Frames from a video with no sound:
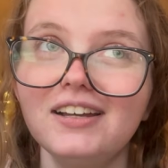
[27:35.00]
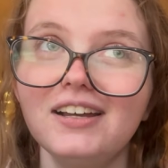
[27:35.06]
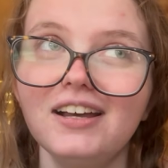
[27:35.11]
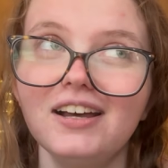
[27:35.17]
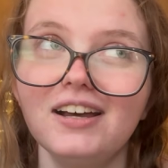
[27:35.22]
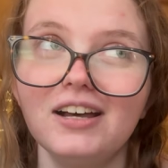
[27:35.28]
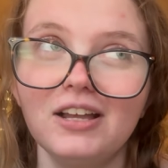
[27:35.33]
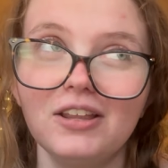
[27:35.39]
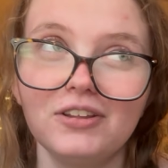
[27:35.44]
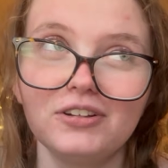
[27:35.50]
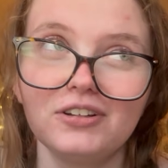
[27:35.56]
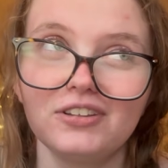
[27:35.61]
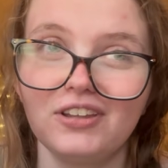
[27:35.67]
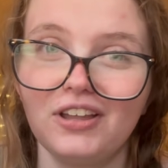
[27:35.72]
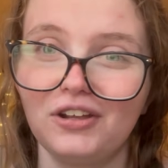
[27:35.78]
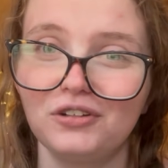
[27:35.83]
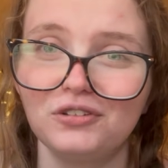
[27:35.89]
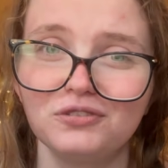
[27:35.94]
There are a
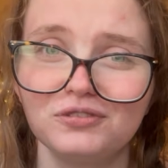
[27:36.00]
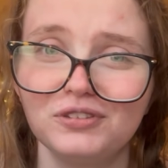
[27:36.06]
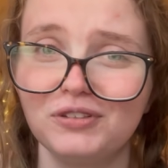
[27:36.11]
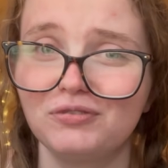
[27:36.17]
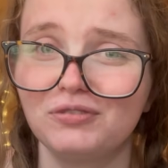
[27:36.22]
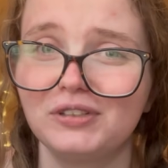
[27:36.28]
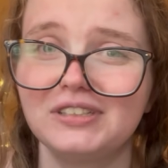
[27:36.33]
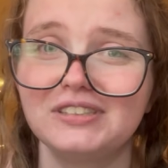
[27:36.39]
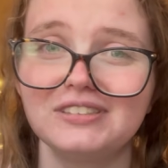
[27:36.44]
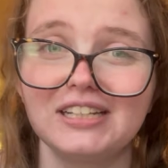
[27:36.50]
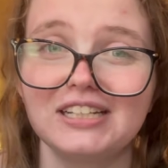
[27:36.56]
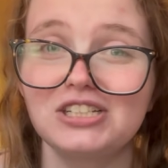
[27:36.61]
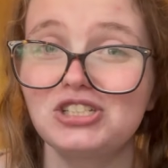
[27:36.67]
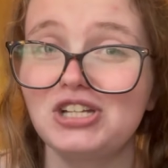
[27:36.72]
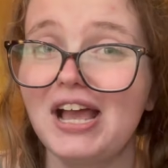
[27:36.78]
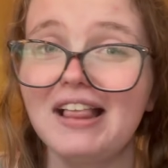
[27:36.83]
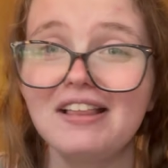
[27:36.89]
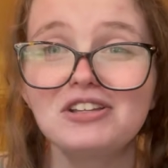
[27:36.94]
lot of different like
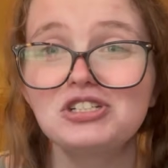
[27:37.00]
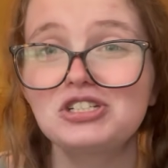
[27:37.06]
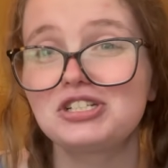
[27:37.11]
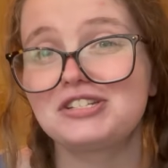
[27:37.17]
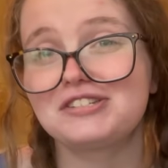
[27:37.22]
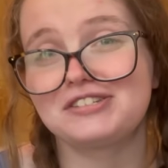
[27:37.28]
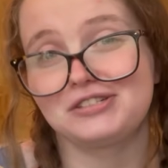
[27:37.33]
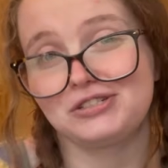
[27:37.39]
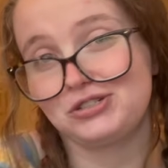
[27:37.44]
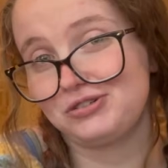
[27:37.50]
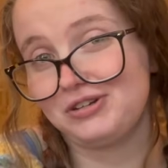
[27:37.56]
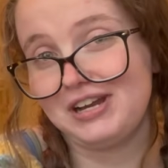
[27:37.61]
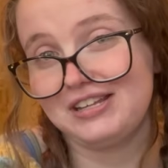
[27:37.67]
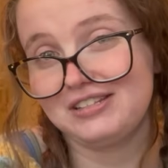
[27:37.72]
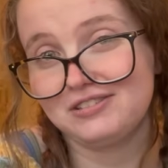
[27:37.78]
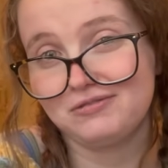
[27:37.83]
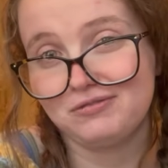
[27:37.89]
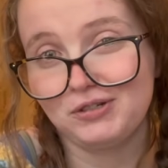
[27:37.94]
challenges and
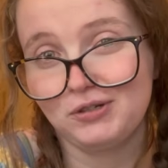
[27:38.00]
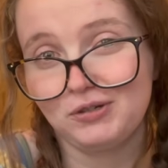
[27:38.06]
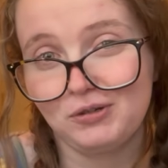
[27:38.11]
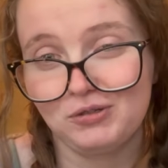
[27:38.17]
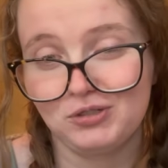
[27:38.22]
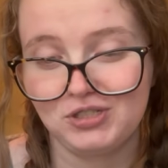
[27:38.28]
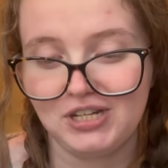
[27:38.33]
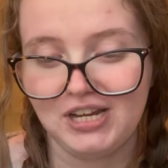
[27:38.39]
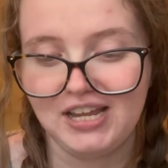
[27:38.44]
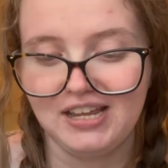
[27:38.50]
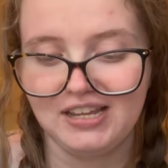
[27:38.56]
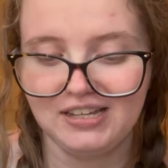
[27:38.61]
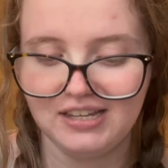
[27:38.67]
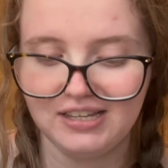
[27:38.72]
trends for crochet,